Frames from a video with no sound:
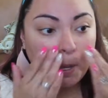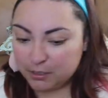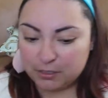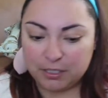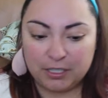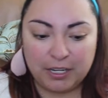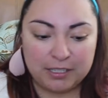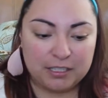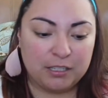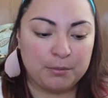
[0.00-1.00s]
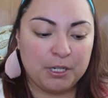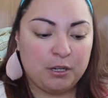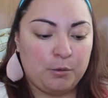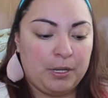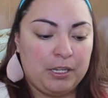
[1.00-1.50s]
So the next thing I'm going to
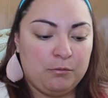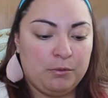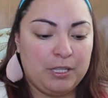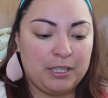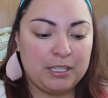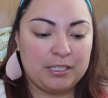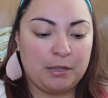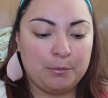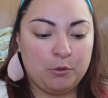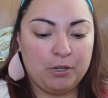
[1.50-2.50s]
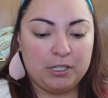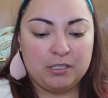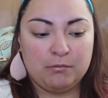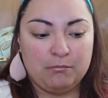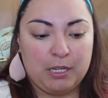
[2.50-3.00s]
go in with is I'm going
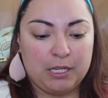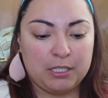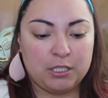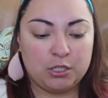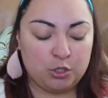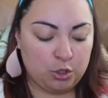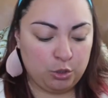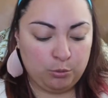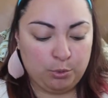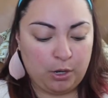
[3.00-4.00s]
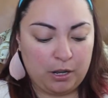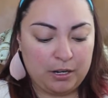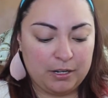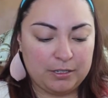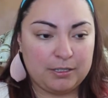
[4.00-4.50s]
to mix two
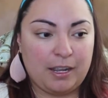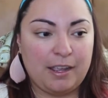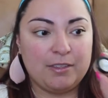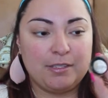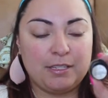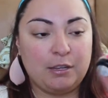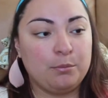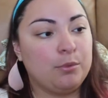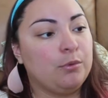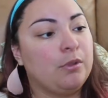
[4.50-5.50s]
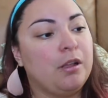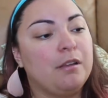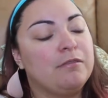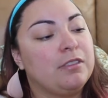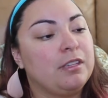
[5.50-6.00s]
products. I have a sample
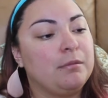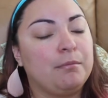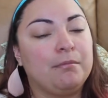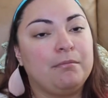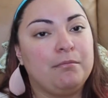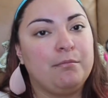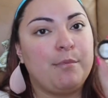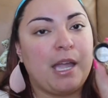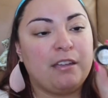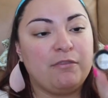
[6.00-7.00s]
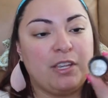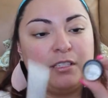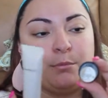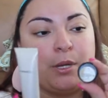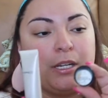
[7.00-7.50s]
of the MAC Face
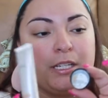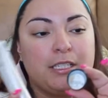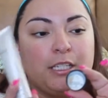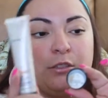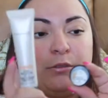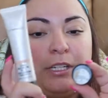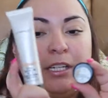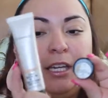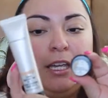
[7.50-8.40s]
and Body C3.